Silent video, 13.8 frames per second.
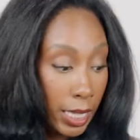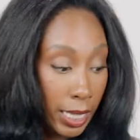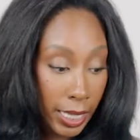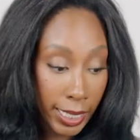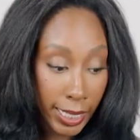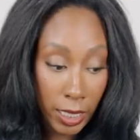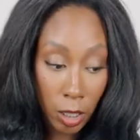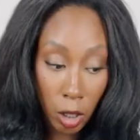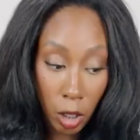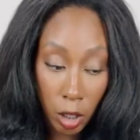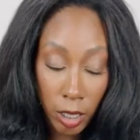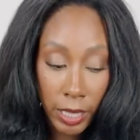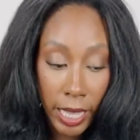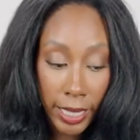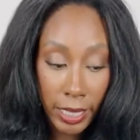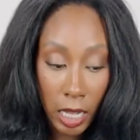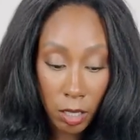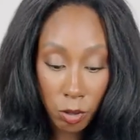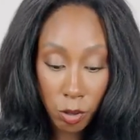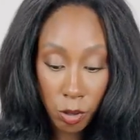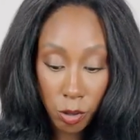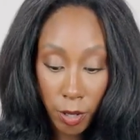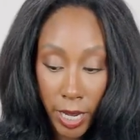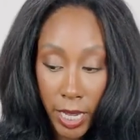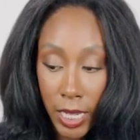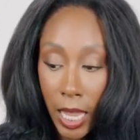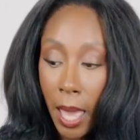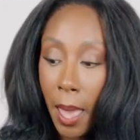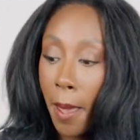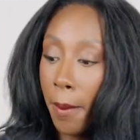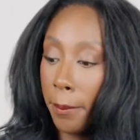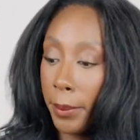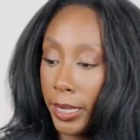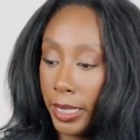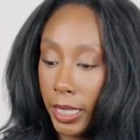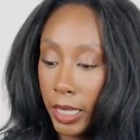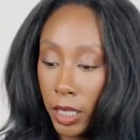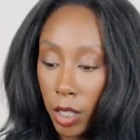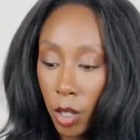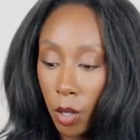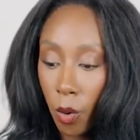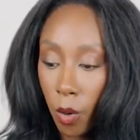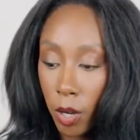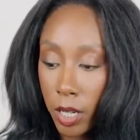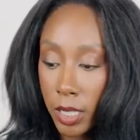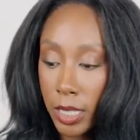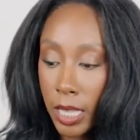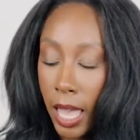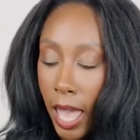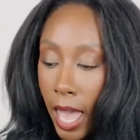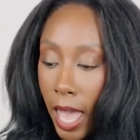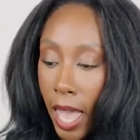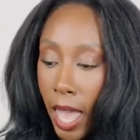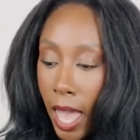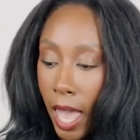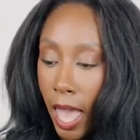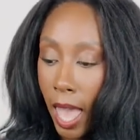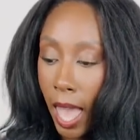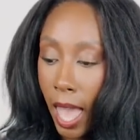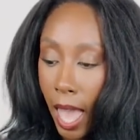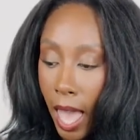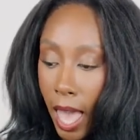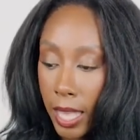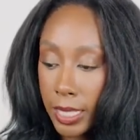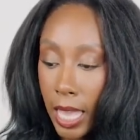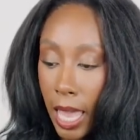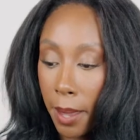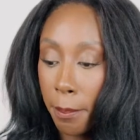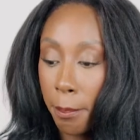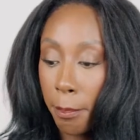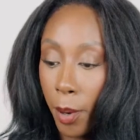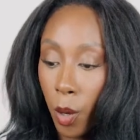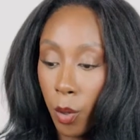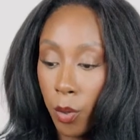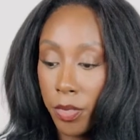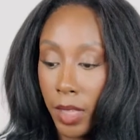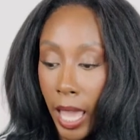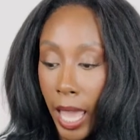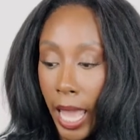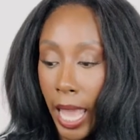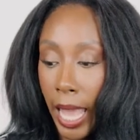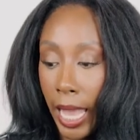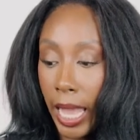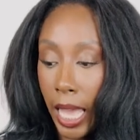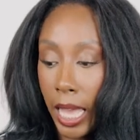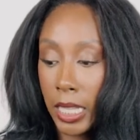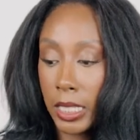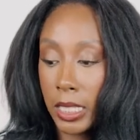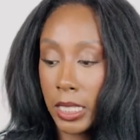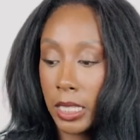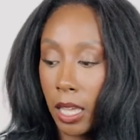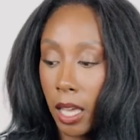It can look like natural straight, but Kinky Course has a both and